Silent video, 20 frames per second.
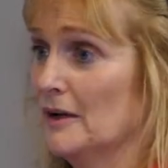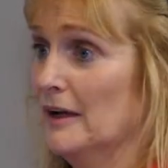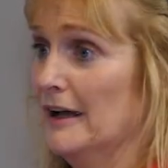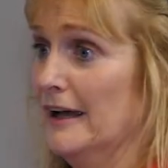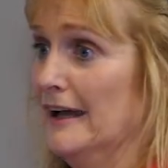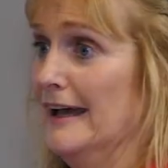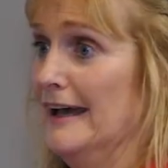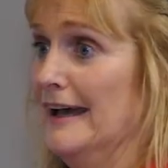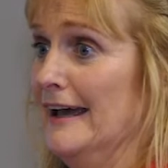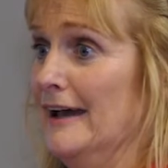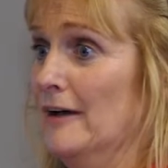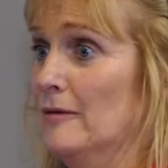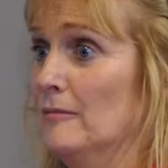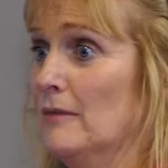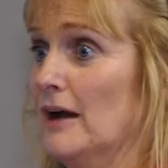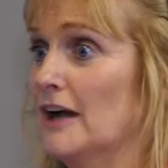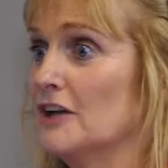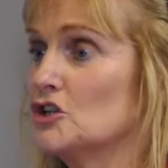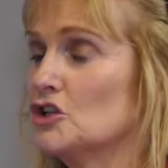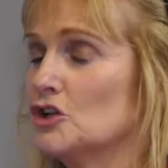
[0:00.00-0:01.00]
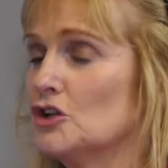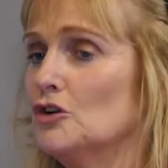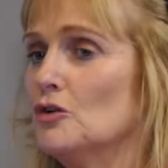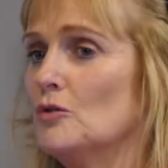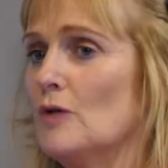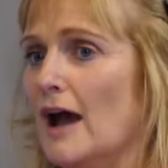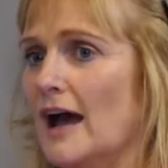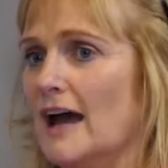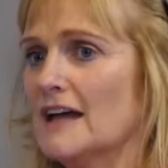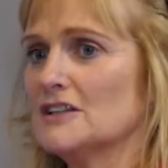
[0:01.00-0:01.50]
and
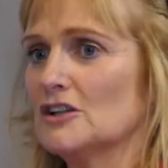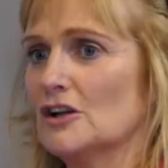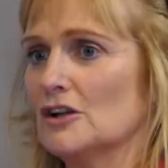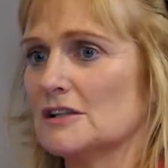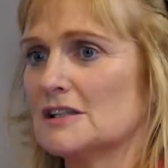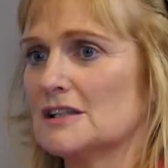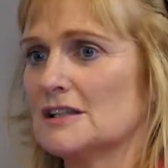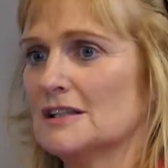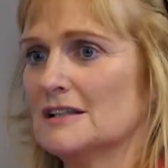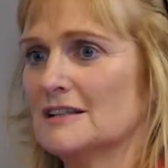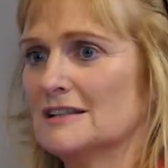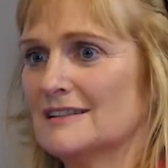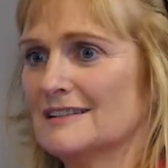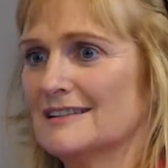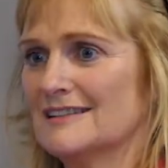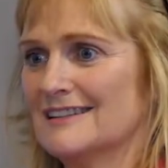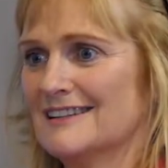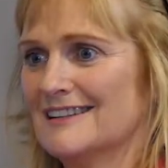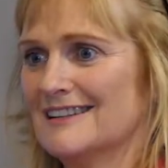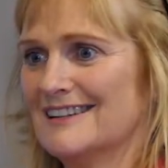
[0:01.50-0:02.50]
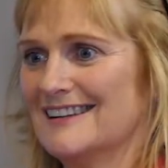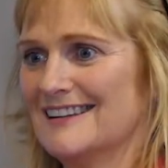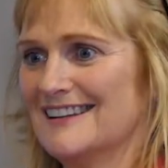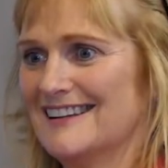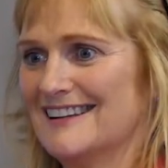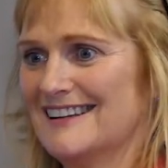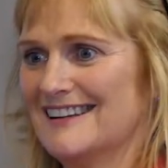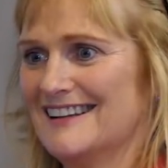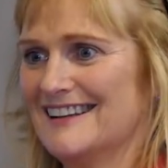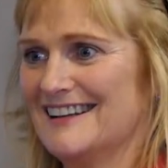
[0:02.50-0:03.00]
2 adults,
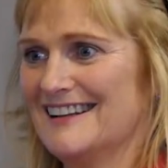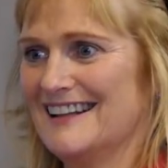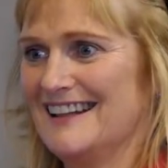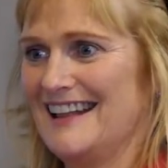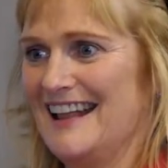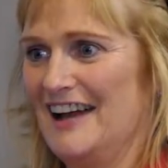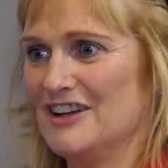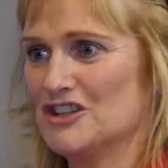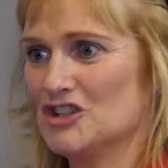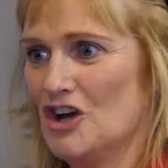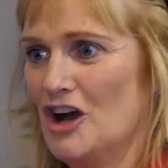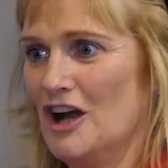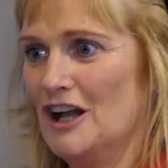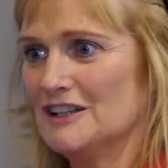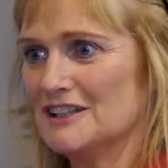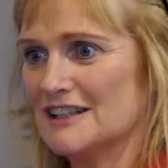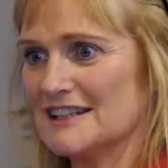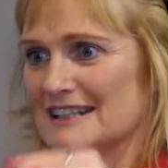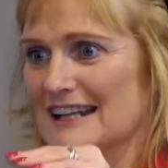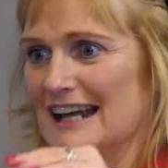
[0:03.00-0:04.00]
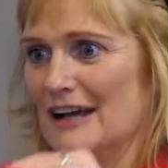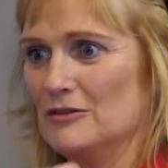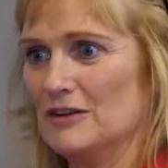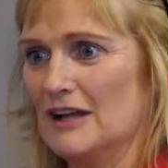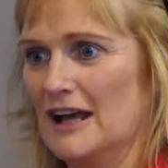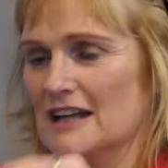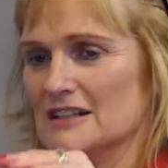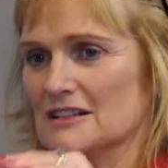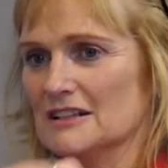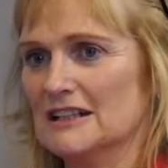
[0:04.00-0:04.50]
a child that is now
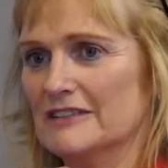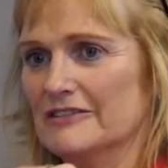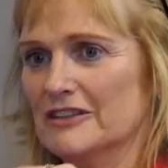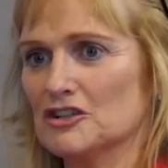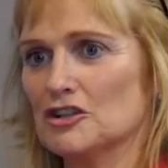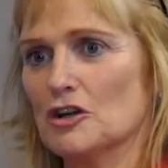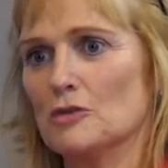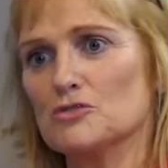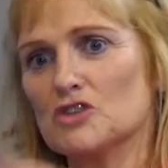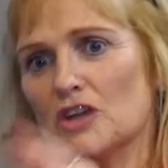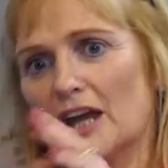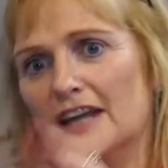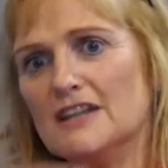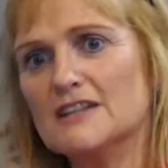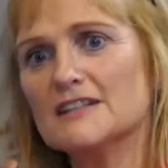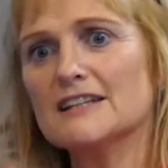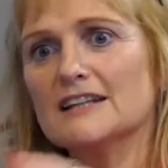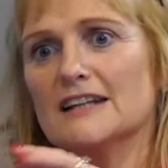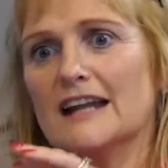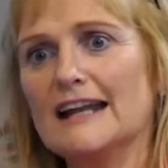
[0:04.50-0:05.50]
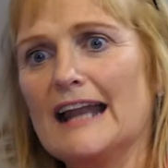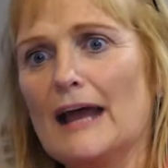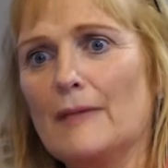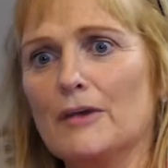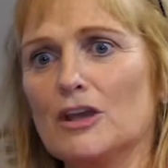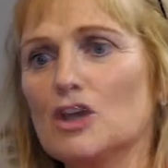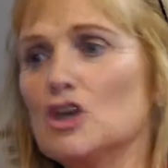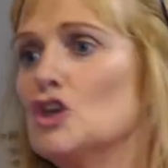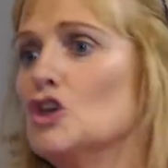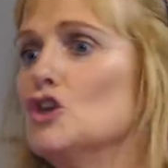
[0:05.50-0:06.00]
an adult living at home, changes the
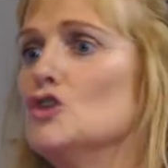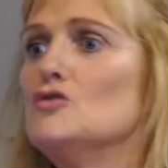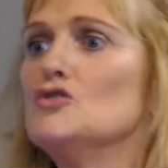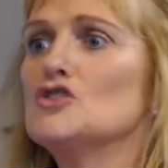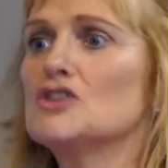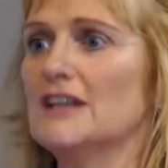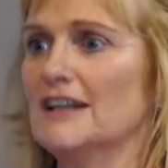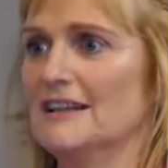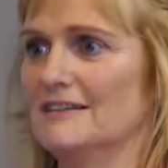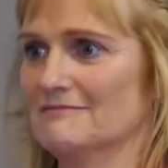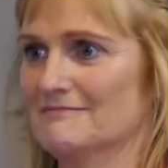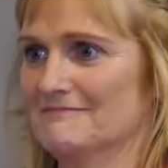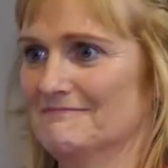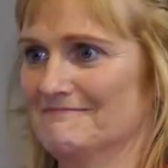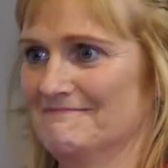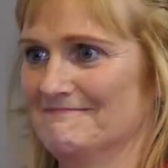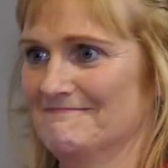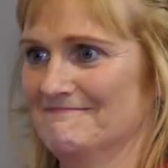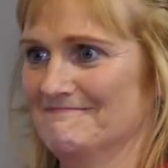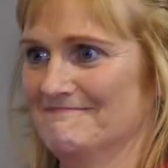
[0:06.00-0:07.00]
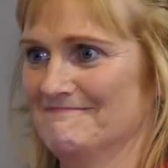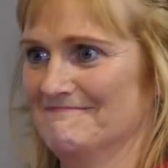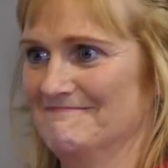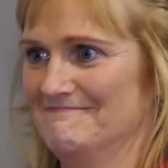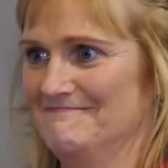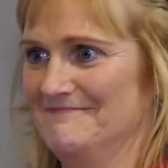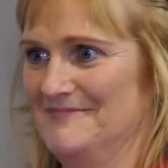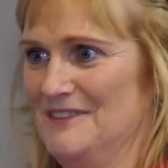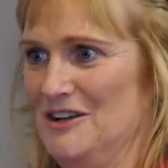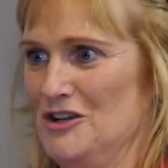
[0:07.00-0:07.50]
dynamic hugely.
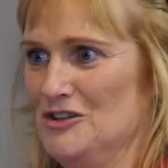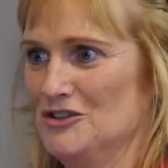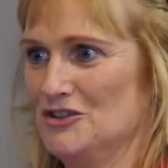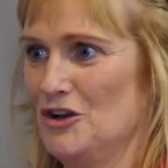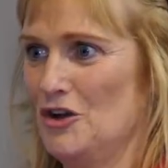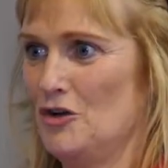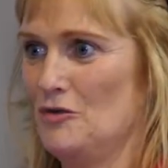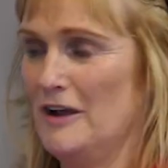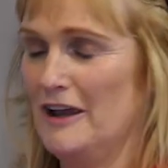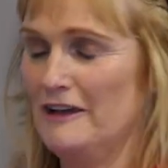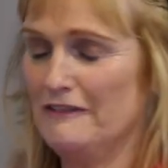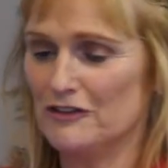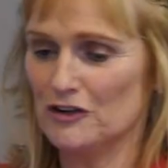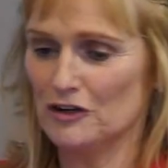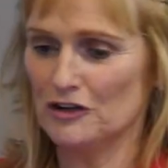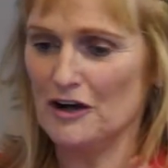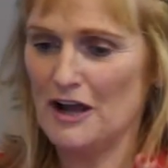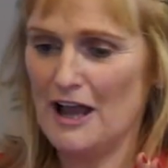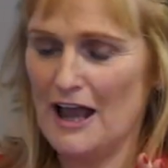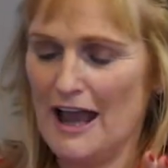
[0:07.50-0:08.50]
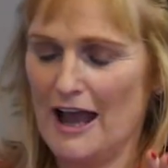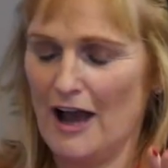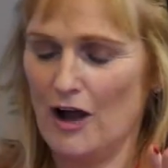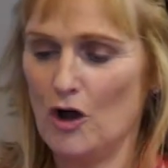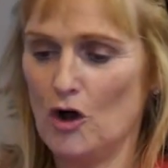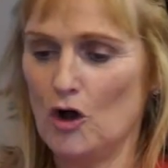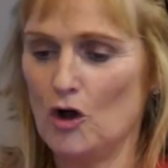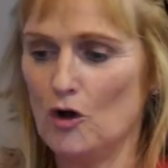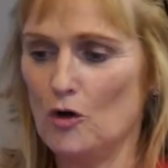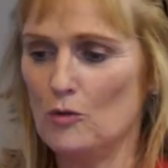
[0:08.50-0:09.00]
So if you're a
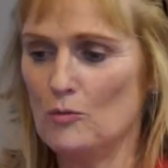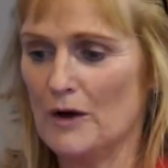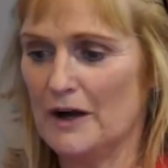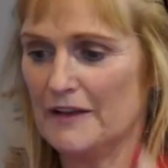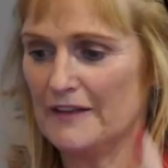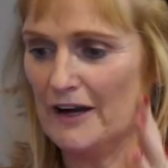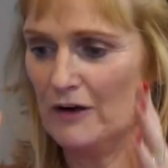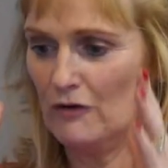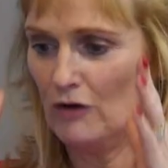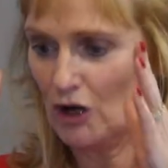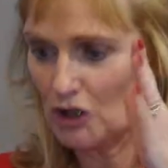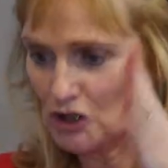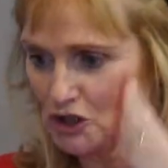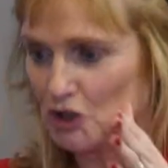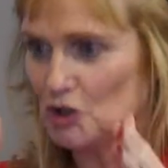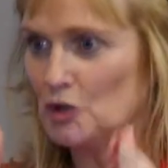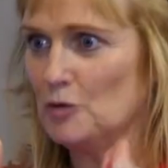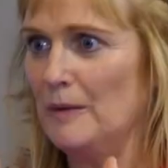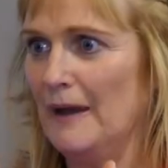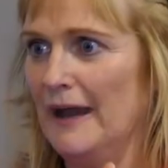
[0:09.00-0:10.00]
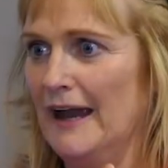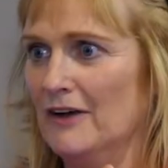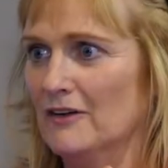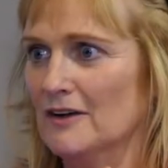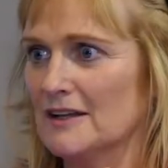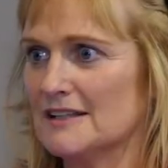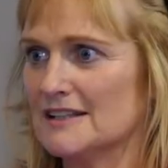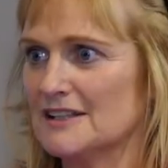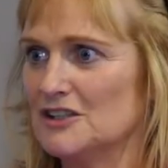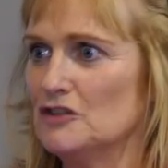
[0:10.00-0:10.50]
home where there are 2
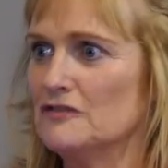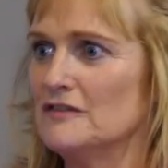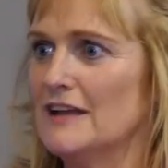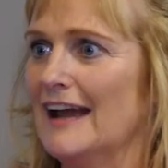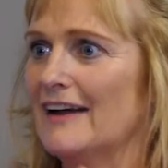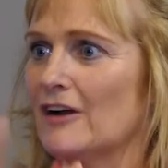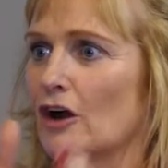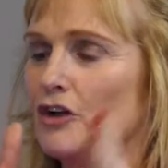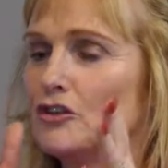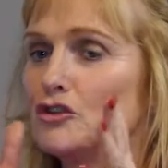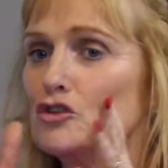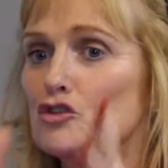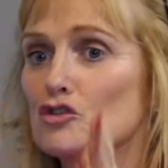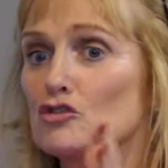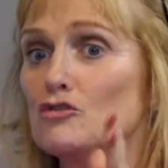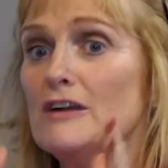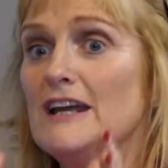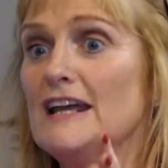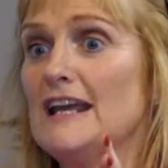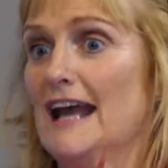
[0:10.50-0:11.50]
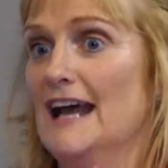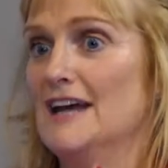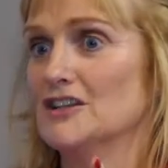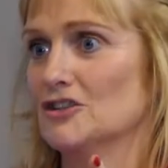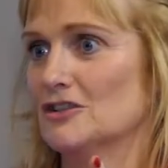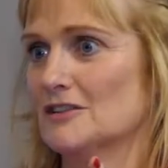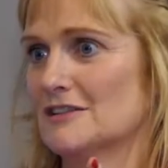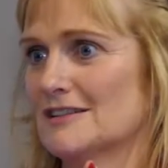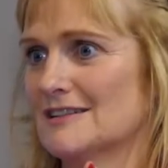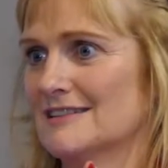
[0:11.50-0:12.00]
parents, you've now got 3
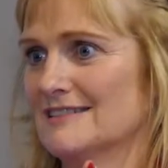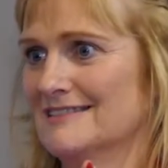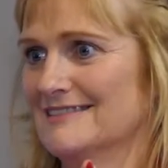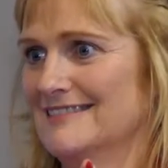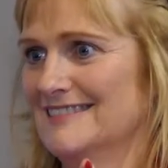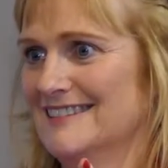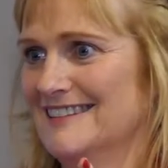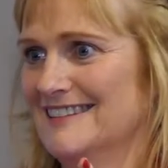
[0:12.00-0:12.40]
adults